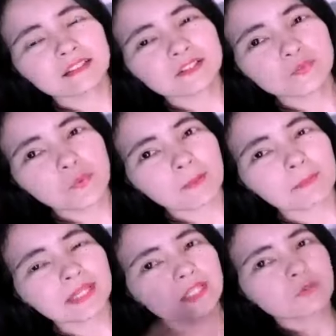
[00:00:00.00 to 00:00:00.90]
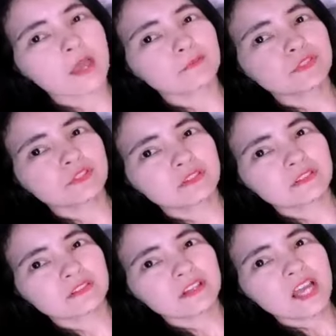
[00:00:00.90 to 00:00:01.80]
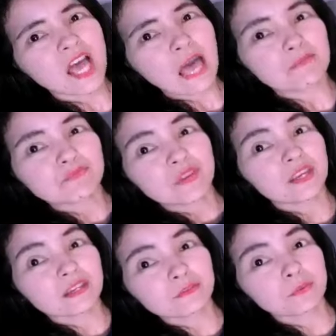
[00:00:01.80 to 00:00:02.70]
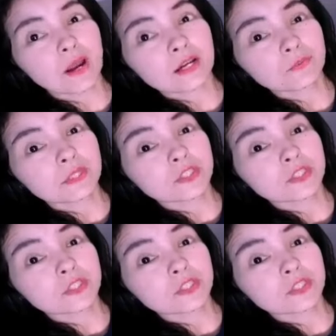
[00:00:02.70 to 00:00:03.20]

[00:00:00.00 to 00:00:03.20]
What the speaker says: This one, because you have to have faith, right?